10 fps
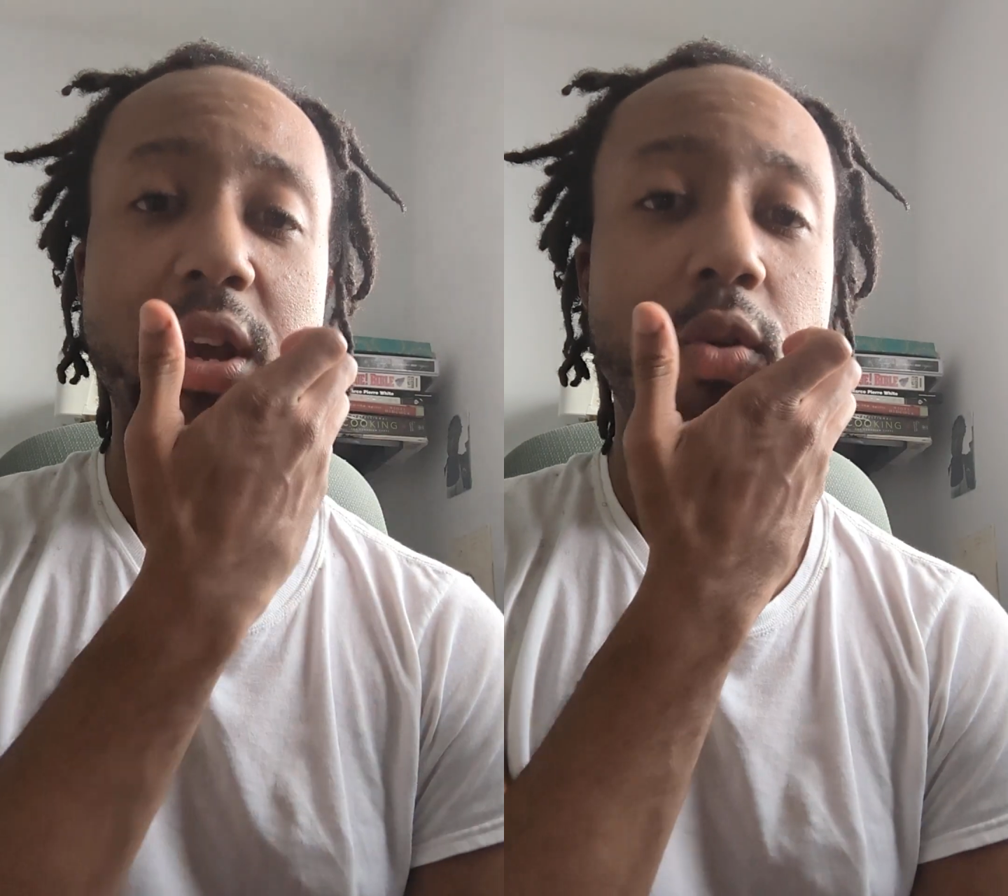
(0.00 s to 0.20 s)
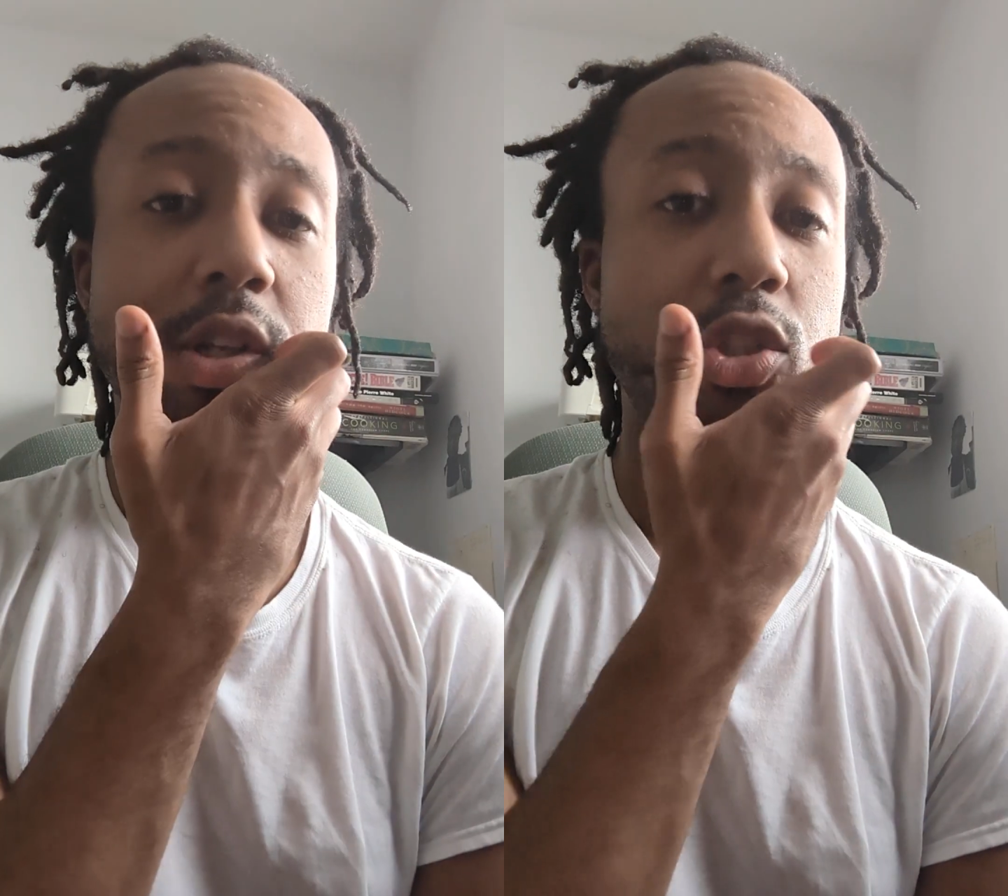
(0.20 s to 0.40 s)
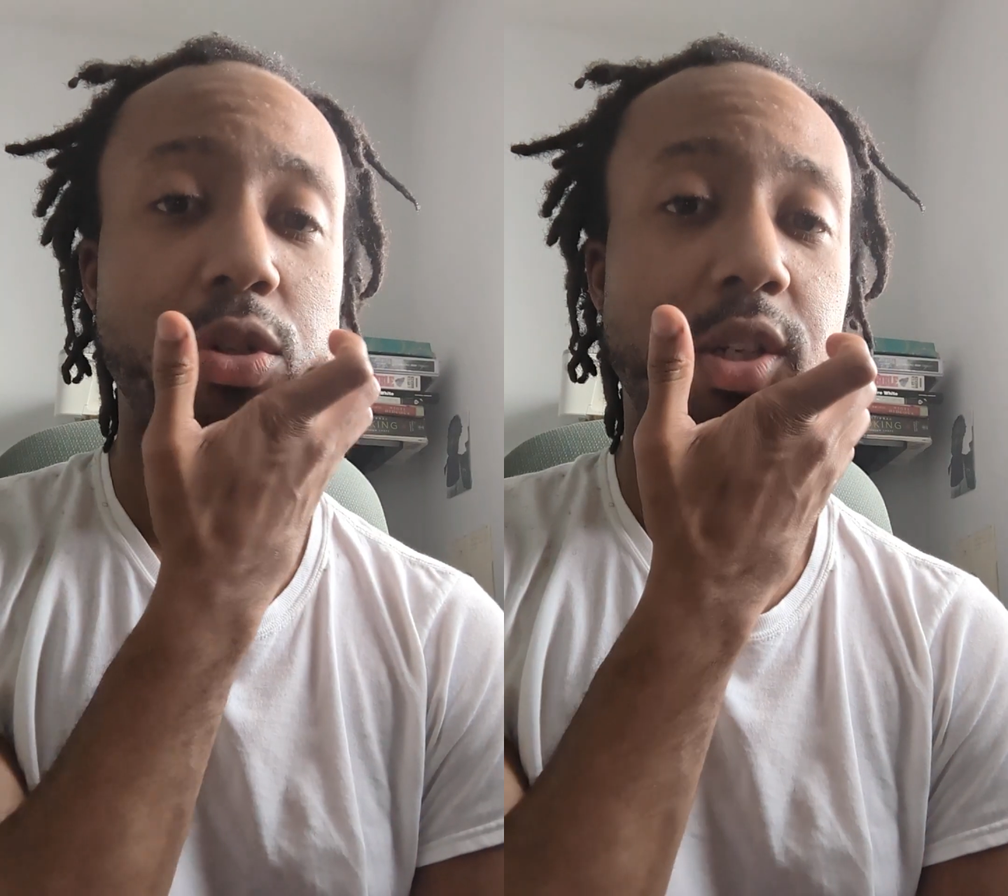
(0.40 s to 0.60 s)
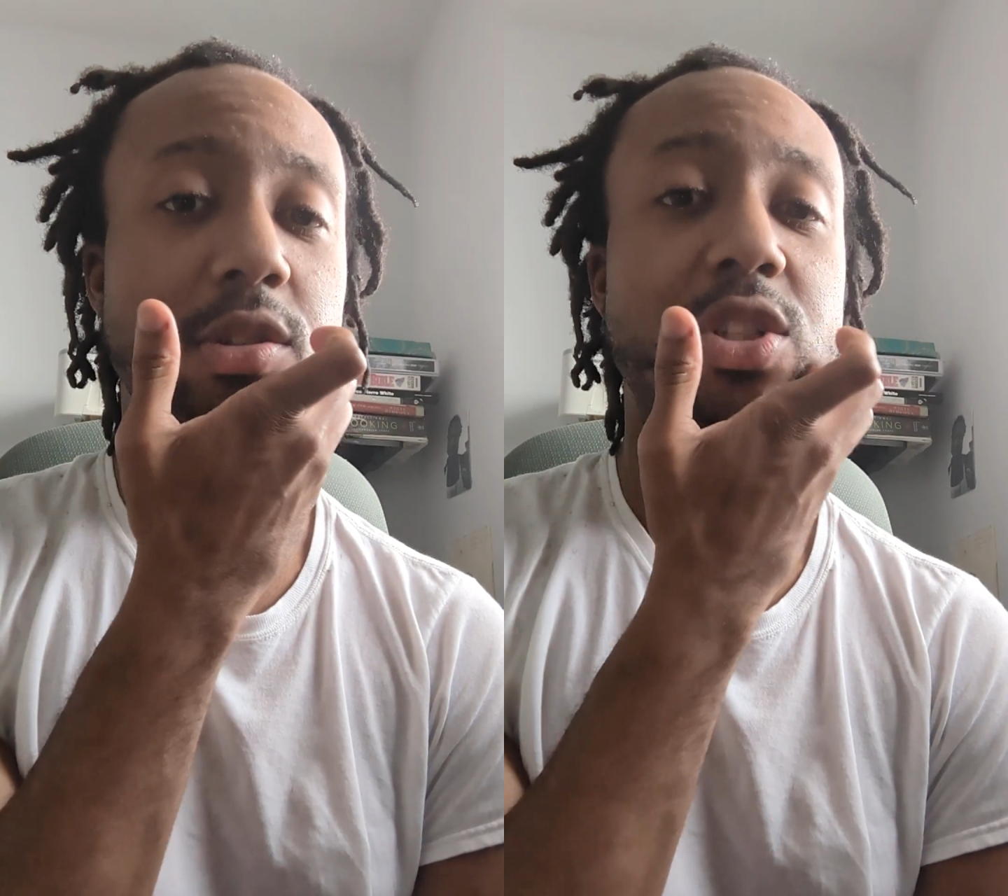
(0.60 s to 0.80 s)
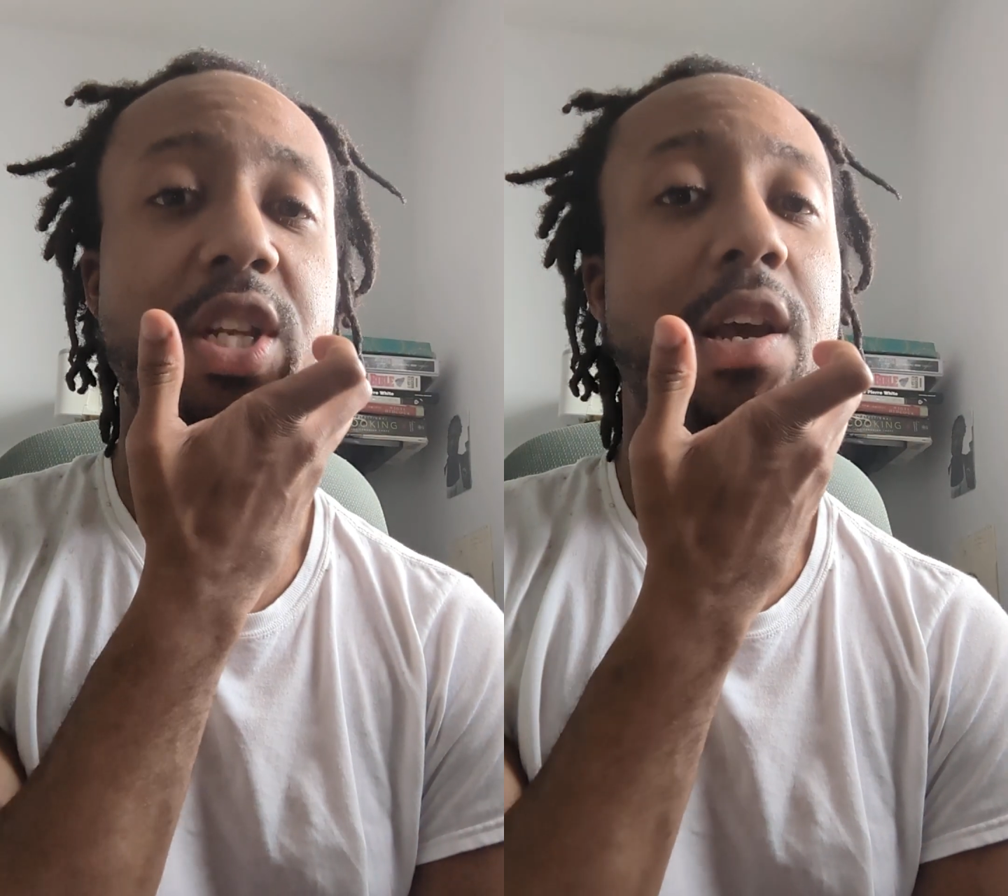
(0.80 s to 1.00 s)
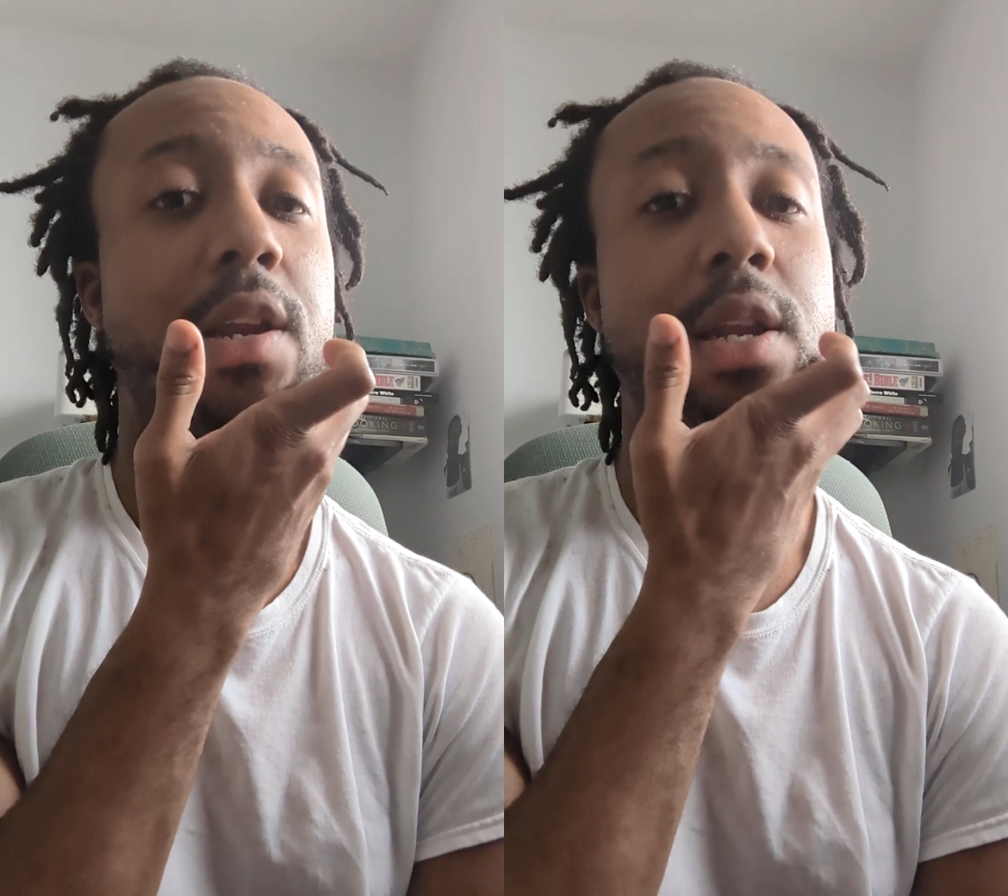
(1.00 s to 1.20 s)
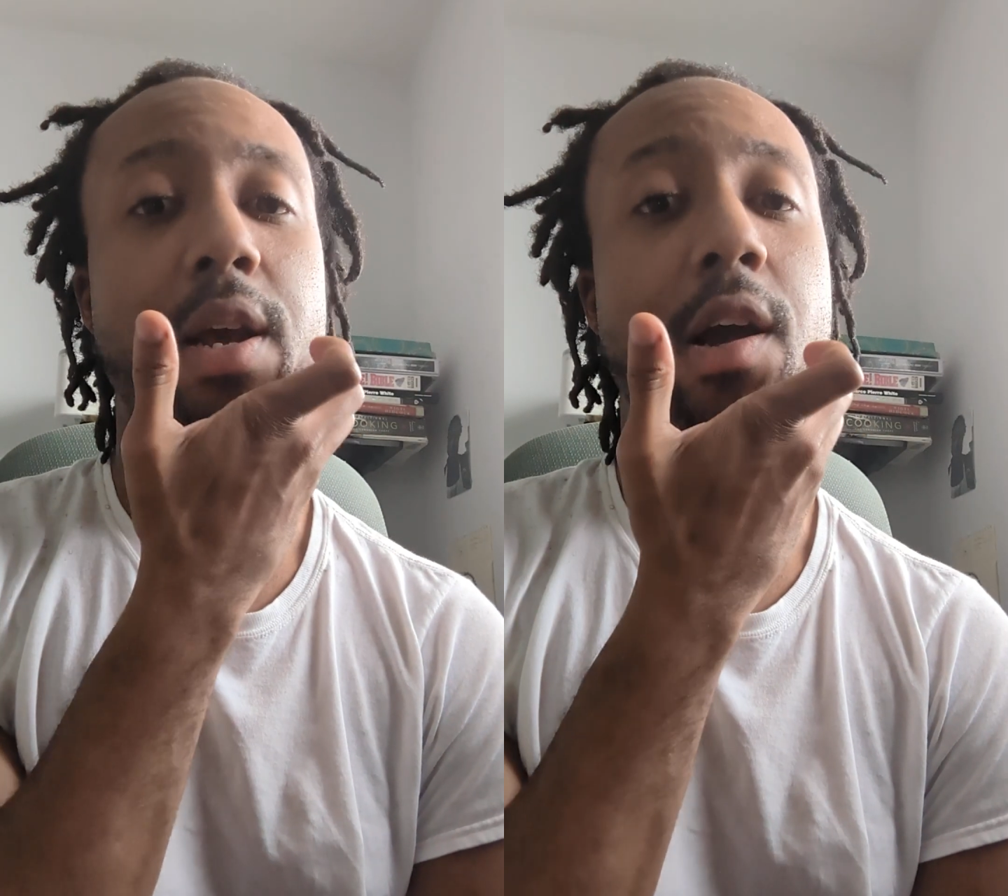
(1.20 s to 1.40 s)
I want you to understand